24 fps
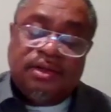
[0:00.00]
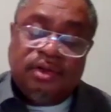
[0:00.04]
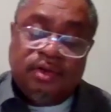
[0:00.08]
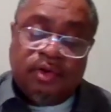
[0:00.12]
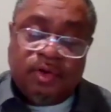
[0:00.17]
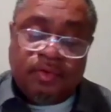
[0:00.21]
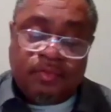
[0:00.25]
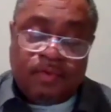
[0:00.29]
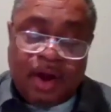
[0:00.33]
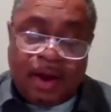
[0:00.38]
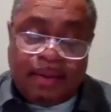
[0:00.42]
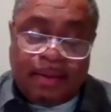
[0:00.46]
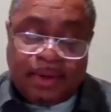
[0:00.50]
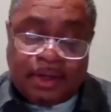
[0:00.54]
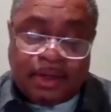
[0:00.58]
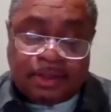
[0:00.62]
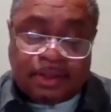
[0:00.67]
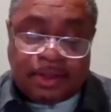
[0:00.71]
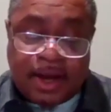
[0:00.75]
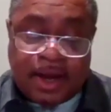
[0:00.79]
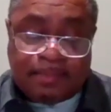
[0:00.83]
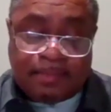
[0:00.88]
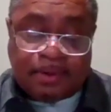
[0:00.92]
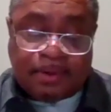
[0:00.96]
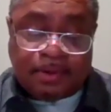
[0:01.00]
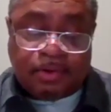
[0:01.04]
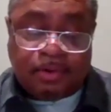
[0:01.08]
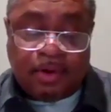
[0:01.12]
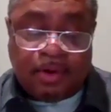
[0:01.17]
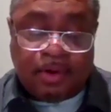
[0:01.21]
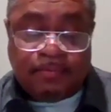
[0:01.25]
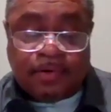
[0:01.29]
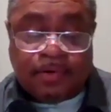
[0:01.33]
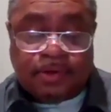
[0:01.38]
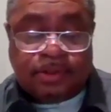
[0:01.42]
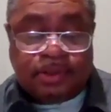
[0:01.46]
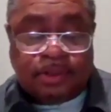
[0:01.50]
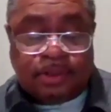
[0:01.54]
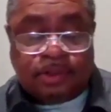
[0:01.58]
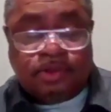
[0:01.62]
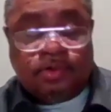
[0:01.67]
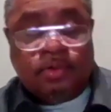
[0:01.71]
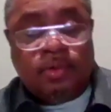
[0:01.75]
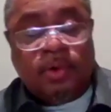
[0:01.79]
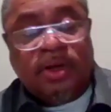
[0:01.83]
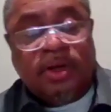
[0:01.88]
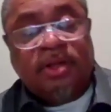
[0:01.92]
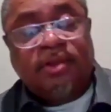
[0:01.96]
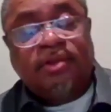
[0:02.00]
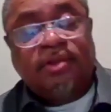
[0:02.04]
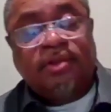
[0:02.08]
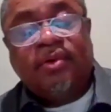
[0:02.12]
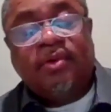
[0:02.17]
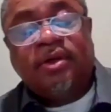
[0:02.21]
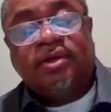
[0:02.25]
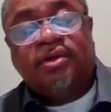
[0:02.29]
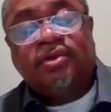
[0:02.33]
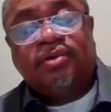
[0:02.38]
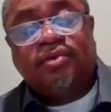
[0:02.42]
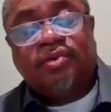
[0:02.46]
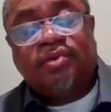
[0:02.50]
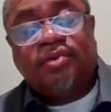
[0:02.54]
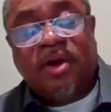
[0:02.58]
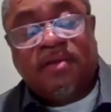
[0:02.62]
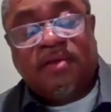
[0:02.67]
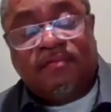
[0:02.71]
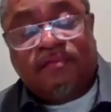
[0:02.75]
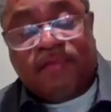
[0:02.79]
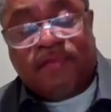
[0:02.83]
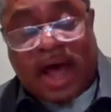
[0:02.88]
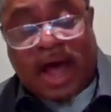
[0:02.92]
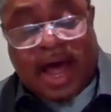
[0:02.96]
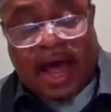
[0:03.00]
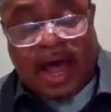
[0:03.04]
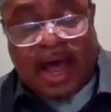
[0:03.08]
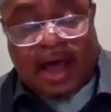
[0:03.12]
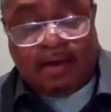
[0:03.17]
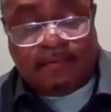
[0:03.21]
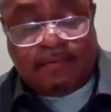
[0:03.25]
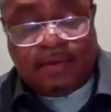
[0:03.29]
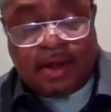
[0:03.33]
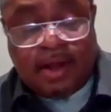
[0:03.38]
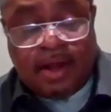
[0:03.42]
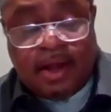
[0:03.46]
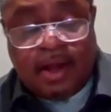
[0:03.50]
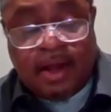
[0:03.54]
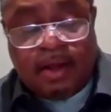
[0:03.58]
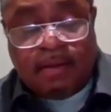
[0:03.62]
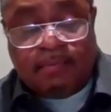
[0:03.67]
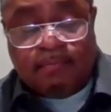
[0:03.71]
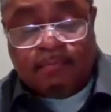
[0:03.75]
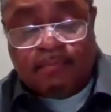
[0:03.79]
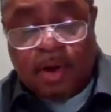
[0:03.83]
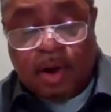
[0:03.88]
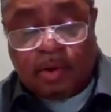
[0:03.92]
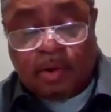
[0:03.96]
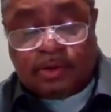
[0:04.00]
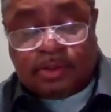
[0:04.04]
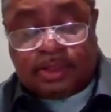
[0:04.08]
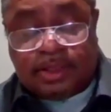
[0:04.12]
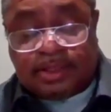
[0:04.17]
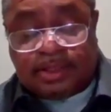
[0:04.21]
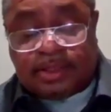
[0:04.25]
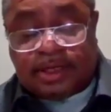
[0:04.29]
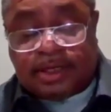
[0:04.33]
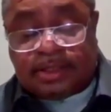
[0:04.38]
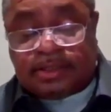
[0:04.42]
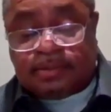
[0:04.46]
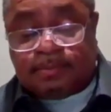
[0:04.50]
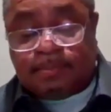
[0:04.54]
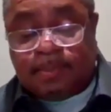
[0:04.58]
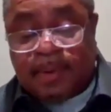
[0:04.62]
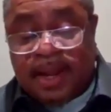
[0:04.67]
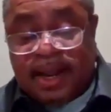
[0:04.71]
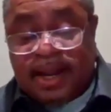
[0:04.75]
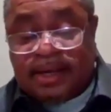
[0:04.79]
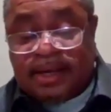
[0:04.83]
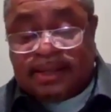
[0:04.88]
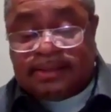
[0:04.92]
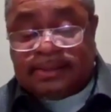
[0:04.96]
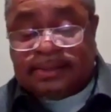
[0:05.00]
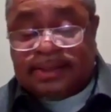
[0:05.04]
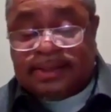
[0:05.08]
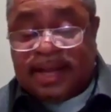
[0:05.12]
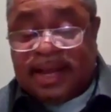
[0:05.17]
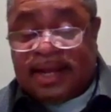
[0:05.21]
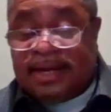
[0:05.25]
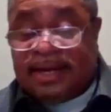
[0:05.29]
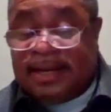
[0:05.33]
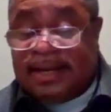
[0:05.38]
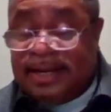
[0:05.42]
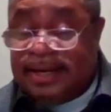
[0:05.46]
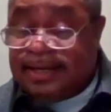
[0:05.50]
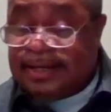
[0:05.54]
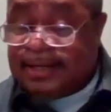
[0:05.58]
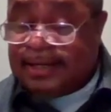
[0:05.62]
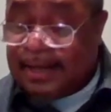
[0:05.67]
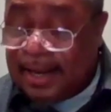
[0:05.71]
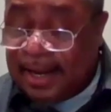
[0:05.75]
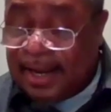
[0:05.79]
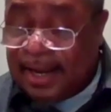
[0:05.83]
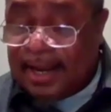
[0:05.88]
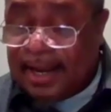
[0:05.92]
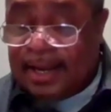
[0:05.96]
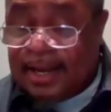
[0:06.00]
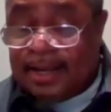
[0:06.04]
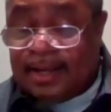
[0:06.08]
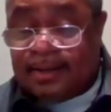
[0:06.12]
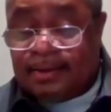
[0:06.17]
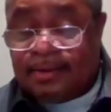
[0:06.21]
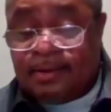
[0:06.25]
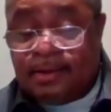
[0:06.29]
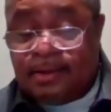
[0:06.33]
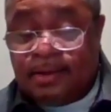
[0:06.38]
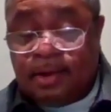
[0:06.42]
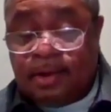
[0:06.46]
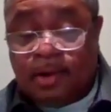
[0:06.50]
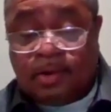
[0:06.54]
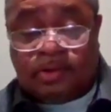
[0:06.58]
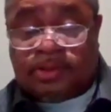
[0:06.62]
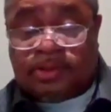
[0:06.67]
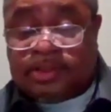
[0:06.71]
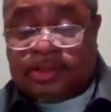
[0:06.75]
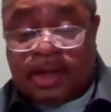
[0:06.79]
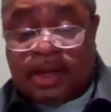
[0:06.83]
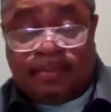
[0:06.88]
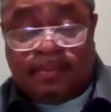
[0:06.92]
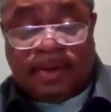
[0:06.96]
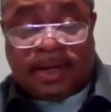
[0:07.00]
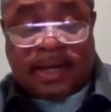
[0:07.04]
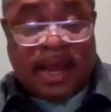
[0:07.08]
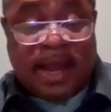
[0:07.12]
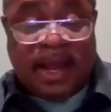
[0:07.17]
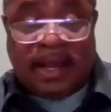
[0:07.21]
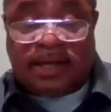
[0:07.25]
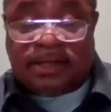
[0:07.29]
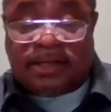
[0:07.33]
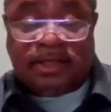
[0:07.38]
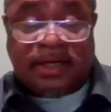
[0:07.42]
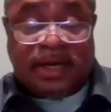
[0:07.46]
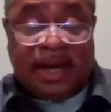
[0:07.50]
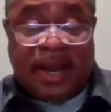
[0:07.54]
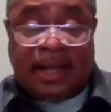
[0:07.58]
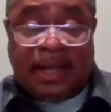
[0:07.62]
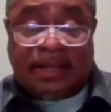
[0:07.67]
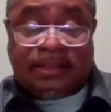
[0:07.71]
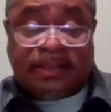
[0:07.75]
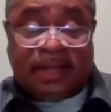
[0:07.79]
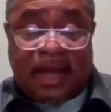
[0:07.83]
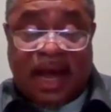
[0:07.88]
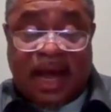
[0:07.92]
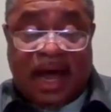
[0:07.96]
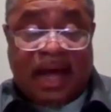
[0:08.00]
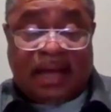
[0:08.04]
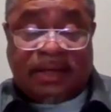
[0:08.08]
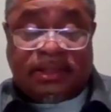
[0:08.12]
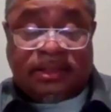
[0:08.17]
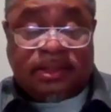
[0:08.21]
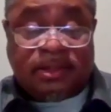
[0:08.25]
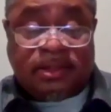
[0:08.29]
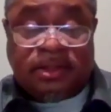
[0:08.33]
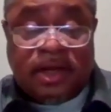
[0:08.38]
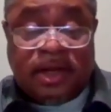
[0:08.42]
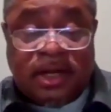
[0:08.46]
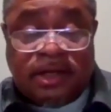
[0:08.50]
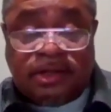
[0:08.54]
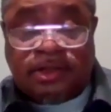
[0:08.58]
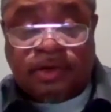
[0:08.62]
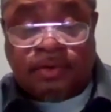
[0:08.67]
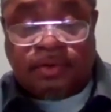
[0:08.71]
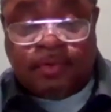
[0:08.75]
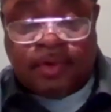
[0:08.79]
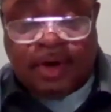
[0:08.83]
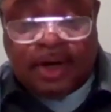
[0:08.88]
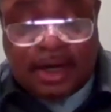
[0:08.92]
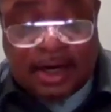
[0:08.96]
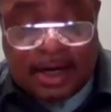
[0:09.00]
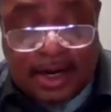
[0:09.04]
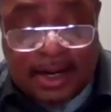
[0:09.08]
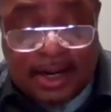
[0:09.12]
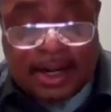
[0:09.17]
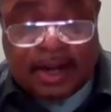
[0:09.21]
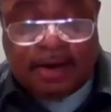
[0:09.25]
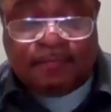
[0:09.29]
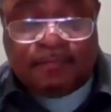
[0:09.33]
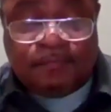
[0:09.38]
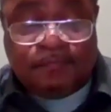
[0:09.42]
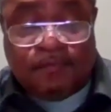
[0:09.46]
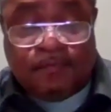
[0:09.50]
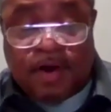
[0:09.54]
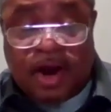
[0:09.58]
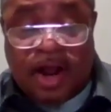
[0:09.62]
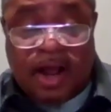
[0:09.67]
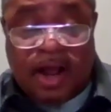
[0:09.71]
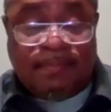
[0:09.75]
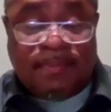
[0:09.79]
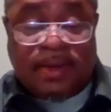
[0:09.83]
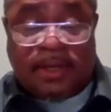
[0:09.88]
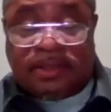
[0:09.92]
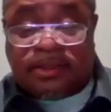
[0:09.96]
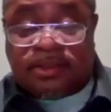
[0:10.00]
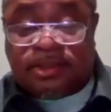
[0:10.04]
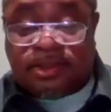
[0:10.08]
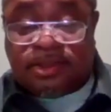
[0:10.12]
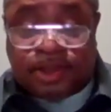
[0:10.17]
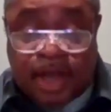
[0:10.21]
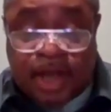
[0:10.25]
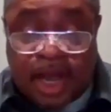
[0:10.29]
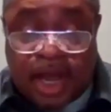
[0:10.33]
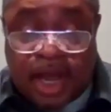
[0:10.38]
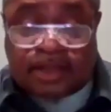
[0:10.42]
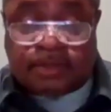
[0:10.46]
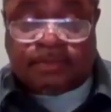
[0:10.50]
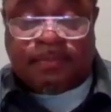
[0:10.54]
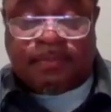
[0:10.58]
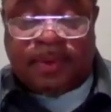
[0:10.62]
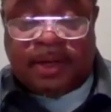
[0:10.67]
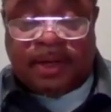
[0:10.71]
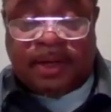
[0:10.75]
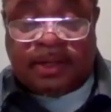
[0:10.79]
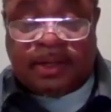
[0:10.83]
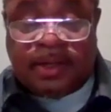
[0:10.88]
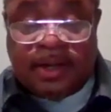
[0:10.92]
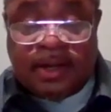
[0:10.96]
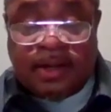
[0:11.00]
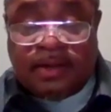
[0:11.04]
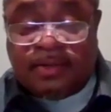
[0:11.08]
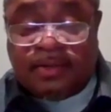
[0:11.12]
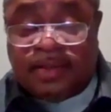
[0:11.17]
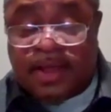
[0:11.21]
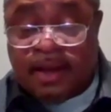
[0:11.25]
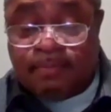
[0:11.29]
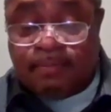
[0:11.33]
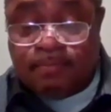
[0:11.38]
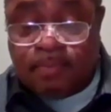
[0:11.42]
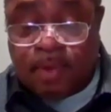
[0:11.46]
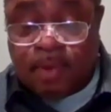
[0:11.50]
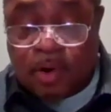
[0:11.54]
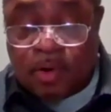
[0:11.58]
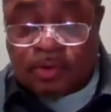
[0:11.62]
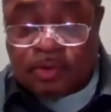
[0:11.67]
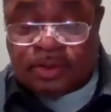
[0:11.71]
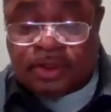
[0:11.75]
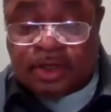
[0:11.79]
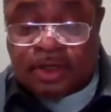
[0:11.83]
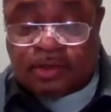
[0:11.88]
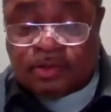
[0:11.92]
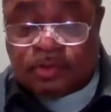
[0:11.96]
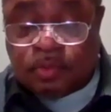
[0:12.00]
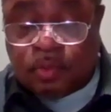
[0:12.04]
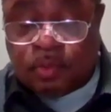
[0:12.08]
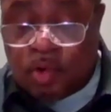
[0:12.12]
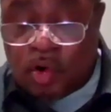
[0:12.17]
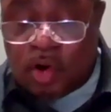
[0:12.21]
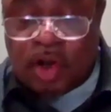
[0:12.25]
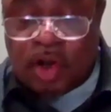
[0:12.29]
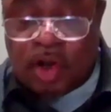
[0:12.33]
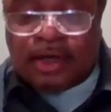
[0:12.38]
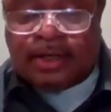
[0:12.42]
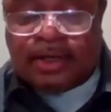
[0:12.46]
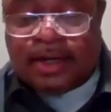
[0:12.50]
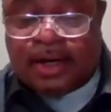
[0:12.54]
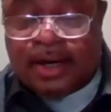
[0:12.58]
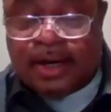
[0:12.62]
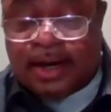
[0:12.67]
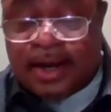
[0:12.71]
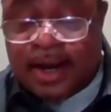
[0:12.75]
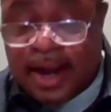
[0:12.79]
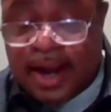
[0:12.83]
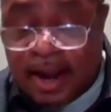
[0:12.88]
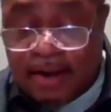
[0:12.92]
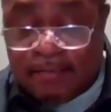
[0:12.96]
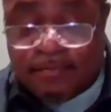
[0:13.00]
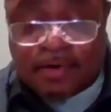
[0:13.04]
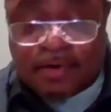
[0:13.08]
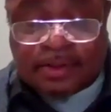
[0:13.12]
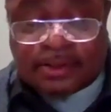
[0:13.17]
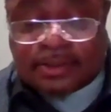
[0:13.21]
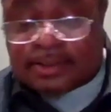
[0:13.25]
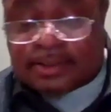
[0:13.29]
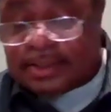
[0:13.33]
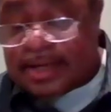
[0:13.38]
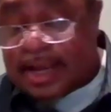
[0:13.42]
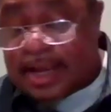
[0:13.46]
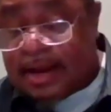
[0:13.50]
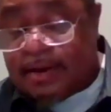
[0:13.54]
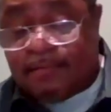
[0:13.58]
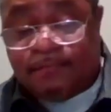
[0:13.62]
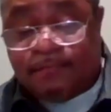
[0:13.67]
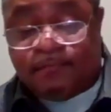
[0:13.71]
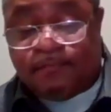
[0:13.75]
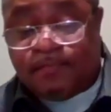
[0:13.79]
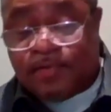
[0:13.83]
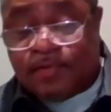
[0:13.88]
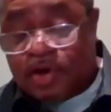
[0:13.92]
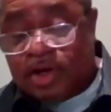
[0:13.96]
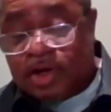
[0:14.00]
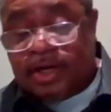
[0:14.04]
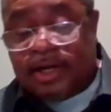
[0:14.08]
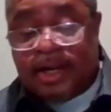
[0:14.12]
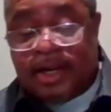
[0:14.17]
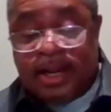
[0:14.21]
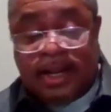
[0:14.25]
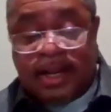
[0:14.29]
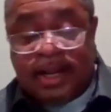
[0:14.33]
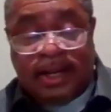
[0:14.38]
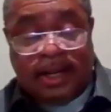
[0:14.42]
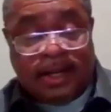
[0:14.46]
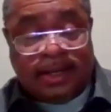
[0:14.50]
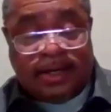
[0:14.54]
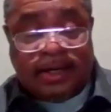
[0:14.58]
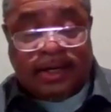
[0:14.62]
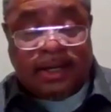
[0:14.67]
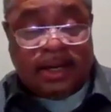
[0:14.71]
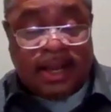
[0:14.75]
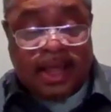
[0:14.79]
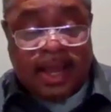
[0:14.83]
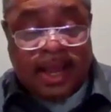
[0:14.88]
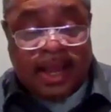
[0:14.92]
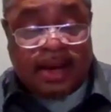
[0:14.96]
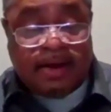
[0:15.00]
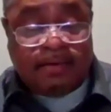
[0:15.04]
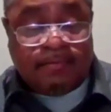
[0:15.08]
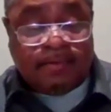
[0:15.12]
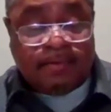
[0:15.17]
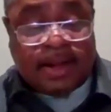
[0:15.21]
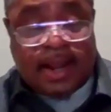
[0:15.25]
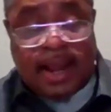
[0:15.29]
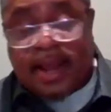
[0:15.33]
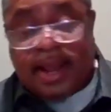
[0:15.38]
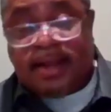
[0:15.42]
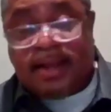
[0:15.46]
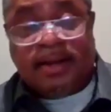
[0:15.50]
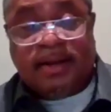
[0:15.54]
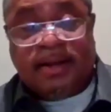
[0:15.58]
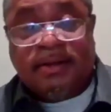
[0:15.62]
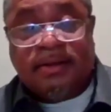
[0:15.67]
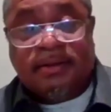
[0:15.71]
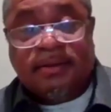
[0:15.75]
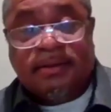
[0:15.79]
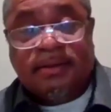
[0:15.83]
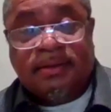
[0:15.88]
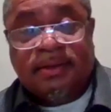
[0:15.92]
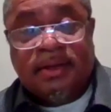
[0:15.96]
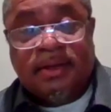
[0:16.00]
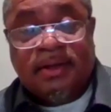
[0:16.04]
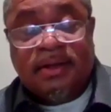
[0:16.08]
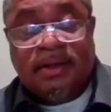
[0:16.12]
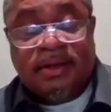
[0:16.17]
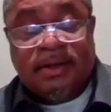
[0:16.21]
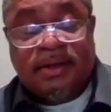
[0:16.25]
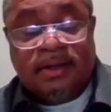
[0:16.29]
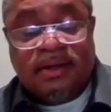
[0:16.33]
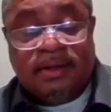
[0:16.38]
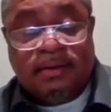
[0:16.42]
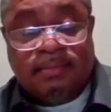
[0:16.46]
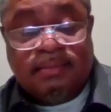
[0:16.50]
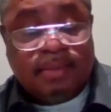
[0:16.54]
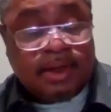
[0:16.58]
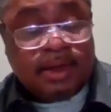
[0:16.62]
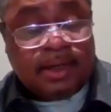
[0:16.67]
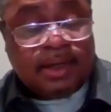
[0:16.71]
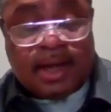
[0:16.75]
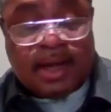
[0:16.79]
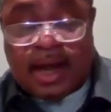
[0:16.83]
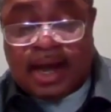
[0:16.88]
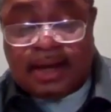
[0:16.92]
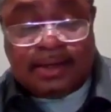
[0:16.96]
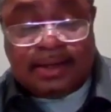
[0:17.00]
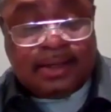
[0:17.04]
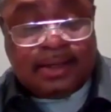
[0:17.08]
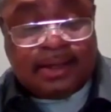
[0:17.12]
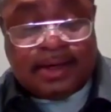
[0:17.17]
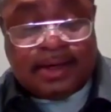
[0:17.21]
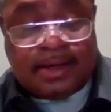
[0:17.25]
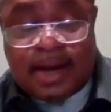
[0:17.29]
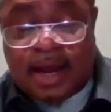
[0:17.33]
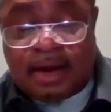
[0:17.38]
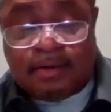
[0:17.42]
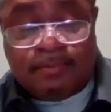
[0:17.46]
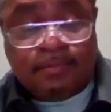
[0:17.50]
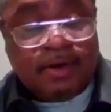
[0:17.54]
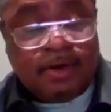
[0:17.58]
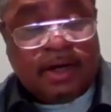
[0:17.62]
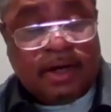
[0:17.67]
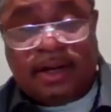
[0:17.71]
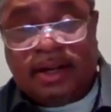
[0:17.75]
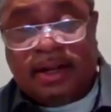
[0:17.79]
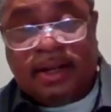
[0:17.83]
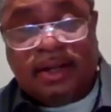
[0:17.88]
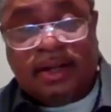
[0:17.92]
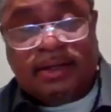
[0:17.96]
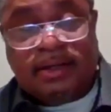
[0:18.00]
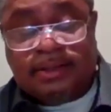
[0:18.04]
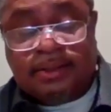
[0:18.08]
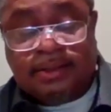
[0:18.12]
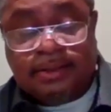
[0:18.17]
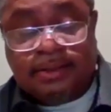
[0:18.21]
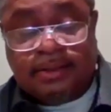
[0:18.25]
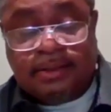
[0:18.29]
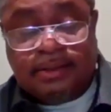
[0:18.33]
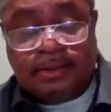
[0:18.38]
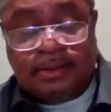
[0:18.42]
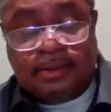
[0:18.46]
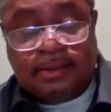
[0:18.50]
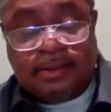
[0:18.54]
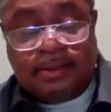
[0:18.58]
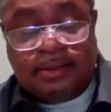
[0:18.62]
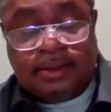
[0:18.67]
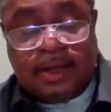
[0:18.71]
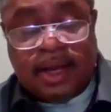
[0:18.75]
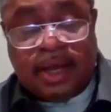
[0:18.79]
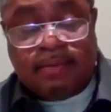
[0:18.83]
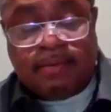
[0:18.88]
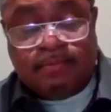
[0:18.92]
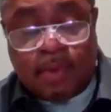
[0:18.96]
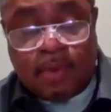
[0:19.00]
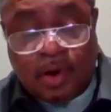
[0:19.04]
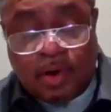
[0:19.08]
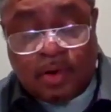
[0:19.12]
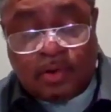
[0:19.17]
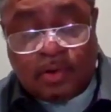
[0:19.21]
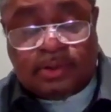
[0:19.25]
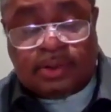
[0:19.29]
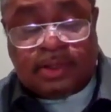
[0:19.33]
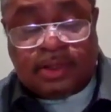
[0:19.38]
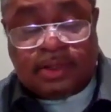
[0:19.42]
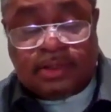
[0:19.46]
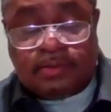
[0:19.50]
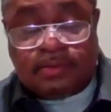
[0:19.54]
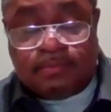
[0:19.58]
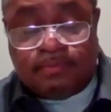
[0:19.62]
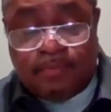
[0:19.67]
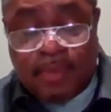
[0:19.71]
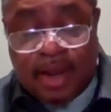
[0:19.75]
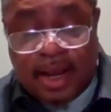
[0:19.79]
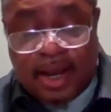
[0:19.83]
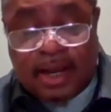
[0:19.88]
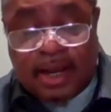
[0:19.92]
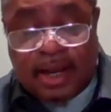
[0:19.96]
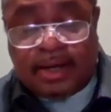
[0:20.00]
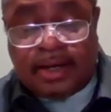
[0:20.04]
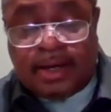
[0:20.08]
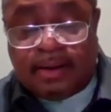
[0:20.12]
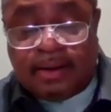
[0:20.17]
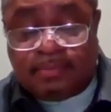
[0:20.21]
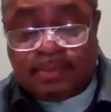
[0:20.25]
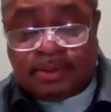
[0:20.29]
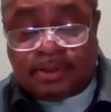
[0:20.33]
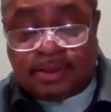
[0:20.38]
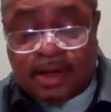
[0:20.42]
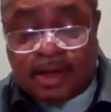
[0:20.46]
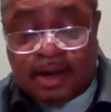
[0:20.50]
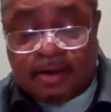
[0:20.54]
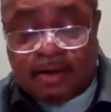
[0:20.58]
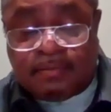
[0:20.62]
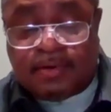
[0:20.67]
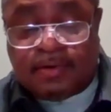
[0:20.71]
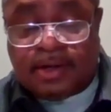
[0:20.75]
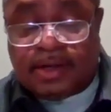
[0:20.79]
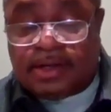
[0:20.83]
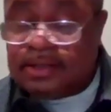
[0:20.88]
Deuteronomy chapter 3, verses 23 to 25, Moses explains that he did, on some occasion, ask God to relent from his judgment that Moses would never set foot in the land of Canaan. But God did not relent. And Moses made himself